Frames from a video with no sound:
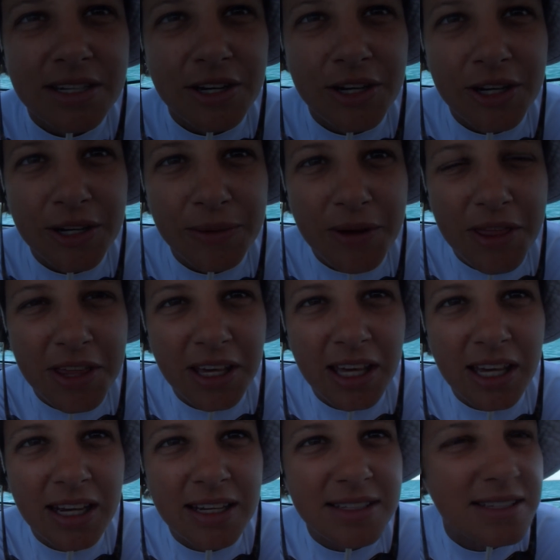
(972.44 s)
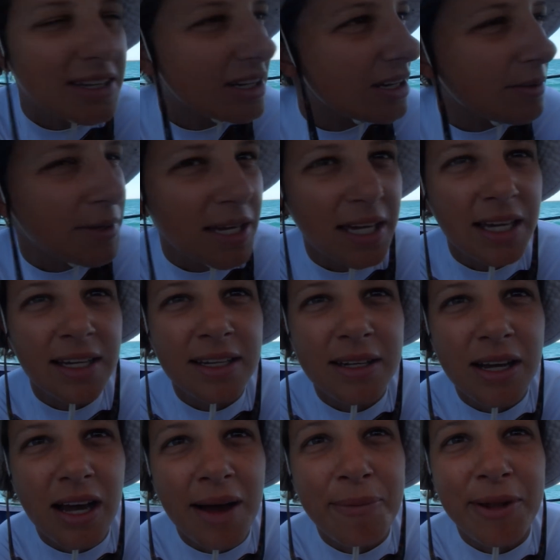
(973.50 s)
So we're thinking it's going to be
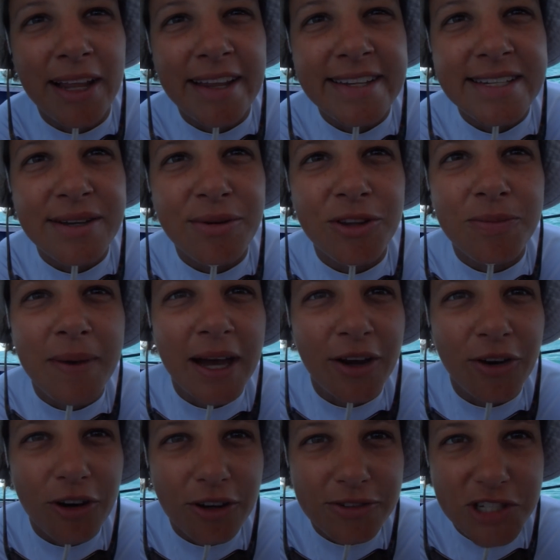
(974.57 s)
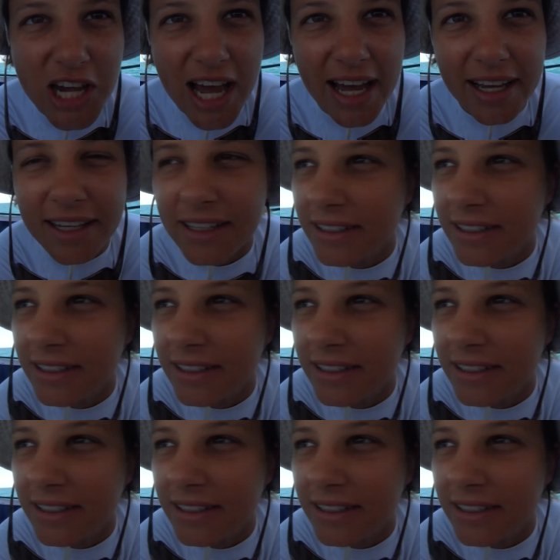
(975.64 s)
are plenty with mangrove jack